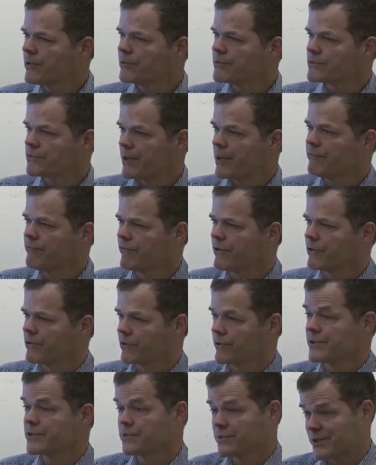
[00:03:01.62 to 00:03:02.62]
of those rainfall
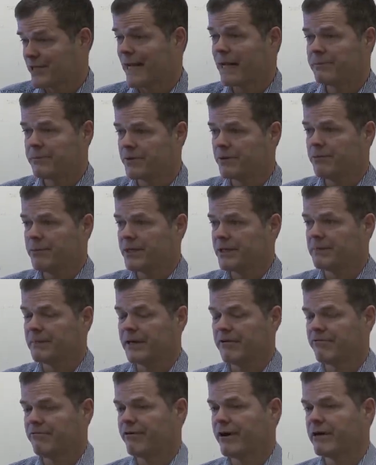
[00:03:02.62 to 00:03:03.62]
grids, which happen to be at
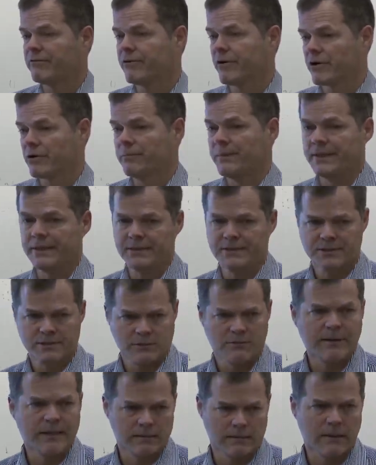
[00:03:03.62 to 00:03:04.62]
about five arc minutes,
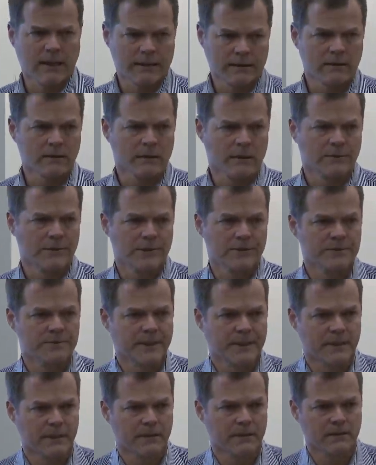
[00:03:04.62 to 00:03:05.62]
so about nine kilometers
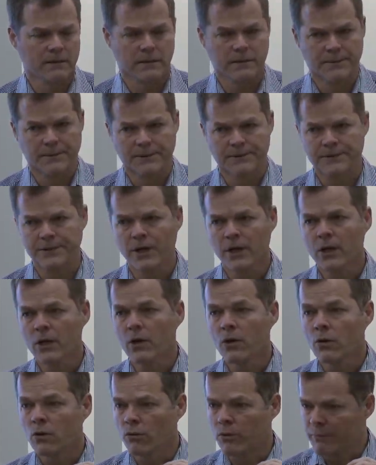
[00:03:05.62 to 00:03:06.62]
by nine kilometers,
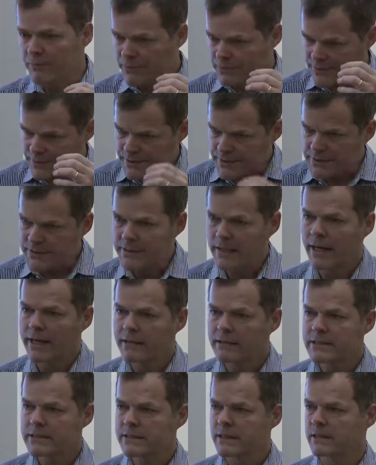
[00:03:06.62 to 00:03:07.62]
we build an
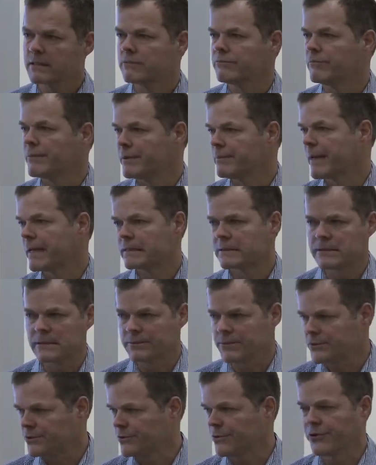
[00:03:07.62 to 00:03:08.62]
entire set of min-max
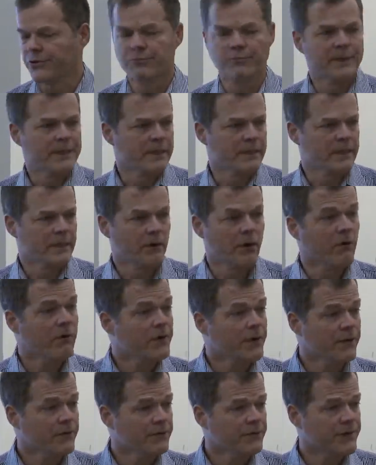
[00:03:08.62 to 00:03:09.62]
temperature, humidity, all
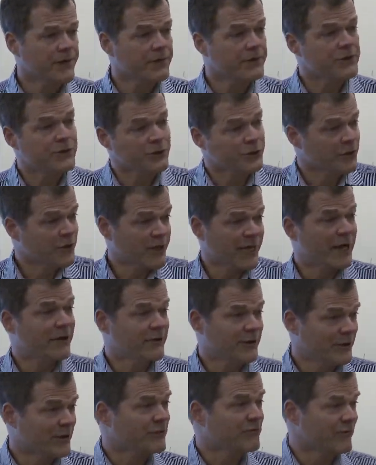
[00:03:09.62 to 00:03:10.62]
the other data, so you can
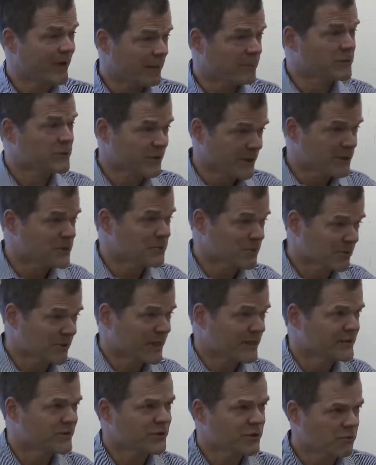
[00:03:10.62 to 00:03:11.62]
calculate
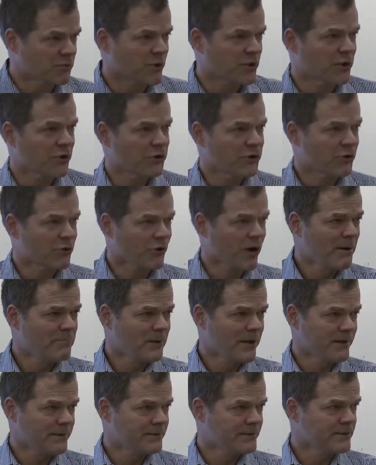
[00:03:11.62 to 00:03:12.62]
evapotranspiration and run all your crop
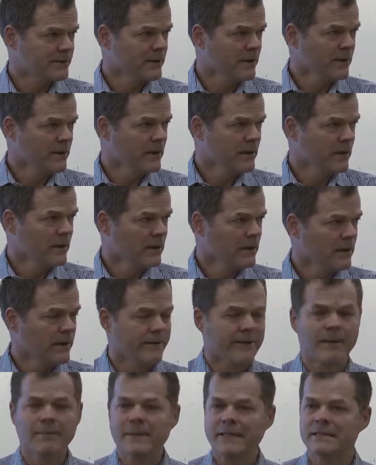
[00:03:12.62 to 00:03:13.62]
models.
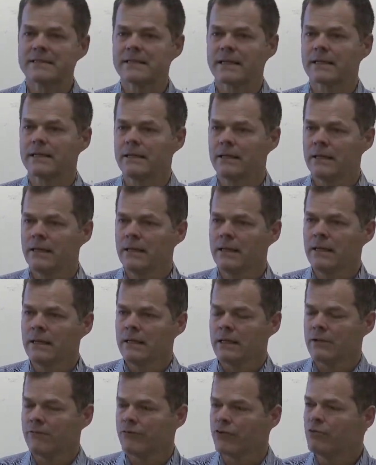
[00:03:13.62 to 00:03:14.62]
And that means that
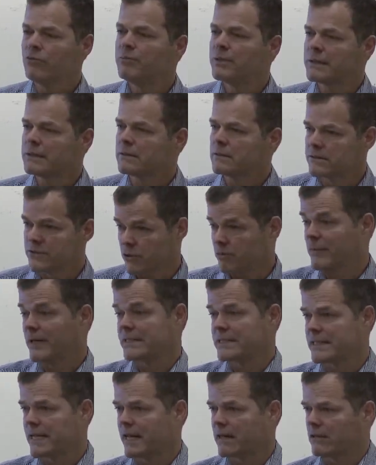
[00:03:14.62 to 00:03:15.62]
if you build, so
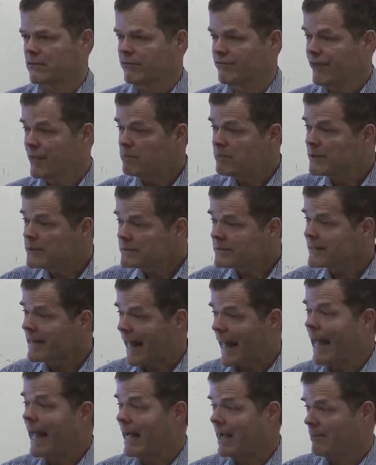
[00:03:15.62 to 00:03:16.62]
Monsanto, if they build an
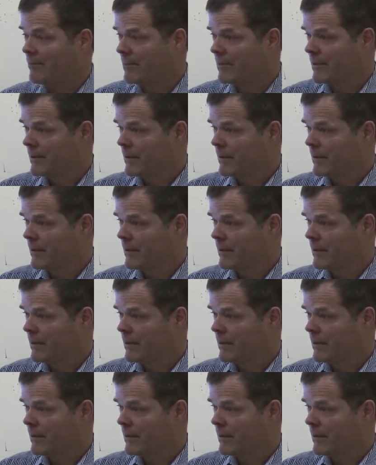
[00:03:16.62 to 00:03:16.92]
app